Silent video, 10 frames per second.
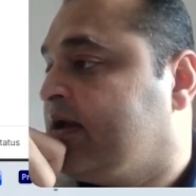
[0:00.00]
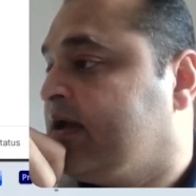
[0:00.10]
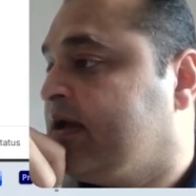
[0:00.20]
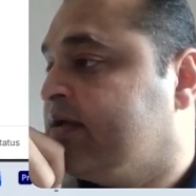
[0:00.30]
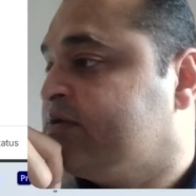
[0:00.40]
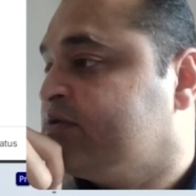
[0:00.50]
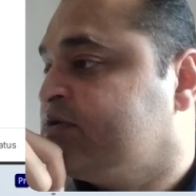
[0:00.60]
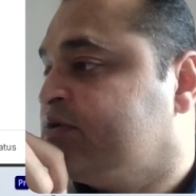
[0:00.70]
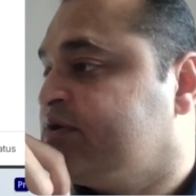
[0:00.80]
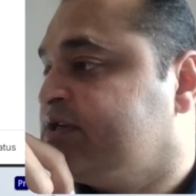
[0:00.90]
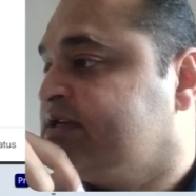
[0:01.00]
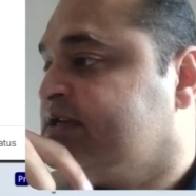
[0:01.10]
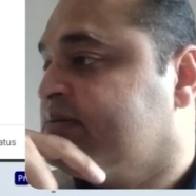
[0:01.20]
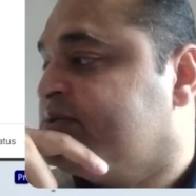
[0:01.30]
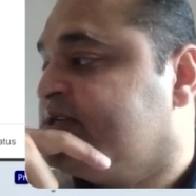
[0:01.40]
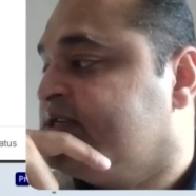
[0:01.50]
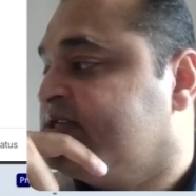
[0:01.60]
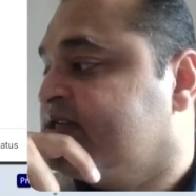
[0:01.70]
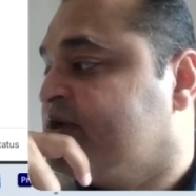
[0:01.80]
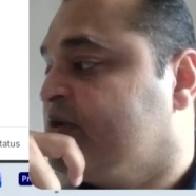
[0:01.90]
It's also interesting that I'm seeing
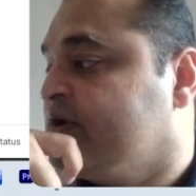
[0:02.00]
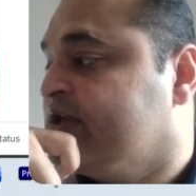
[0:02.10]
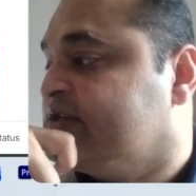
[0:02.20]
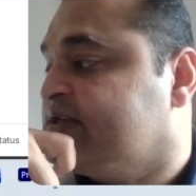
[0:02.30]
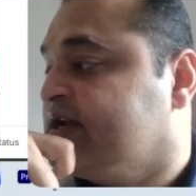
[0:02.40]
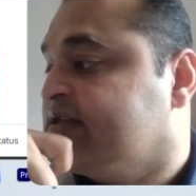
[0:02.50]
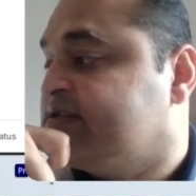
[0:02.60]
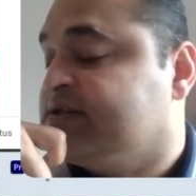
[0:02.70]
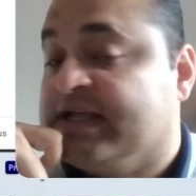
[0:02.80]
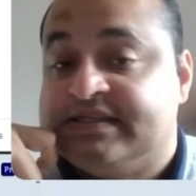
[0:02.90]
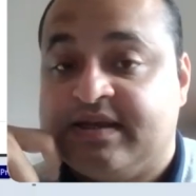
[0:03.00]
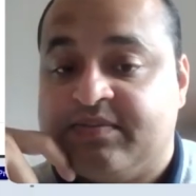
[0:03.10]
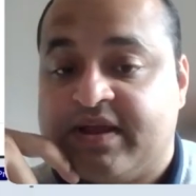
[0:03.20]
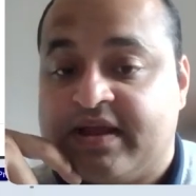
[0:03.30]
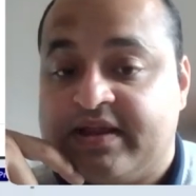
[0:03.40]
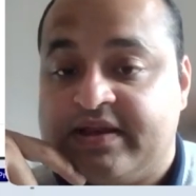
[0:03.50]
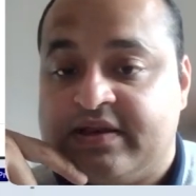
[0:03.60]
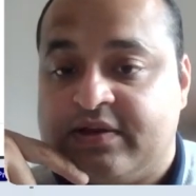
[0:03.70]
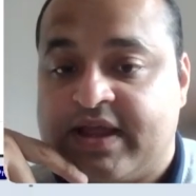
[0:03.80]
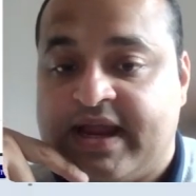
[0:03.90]
these security insights, so that's something I need
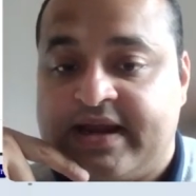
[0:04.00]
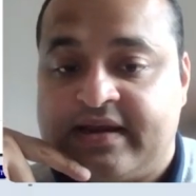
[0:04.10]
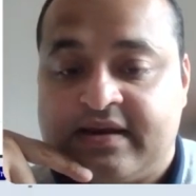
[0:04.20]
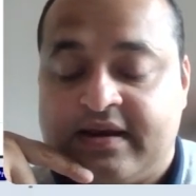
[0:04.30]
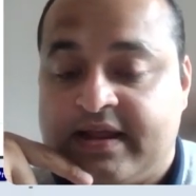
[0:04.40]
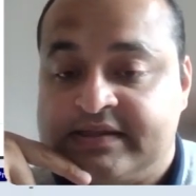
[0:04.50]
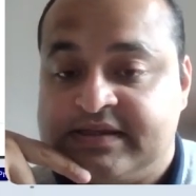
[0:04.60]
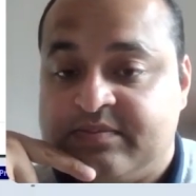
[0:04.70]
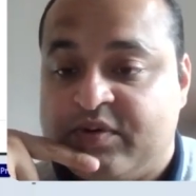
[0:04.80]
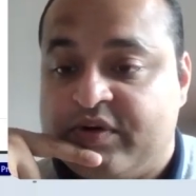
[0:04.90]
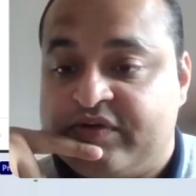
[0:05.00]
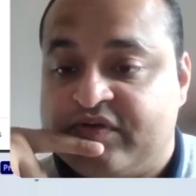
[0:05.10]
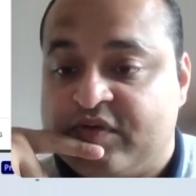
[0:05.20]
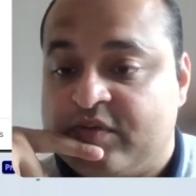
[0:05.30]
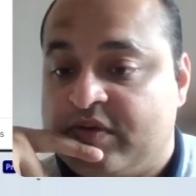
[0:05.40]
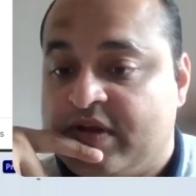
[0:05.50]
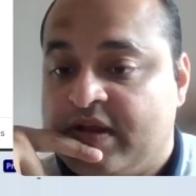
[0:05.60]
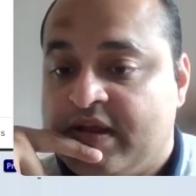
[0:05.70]
to look at some point soon.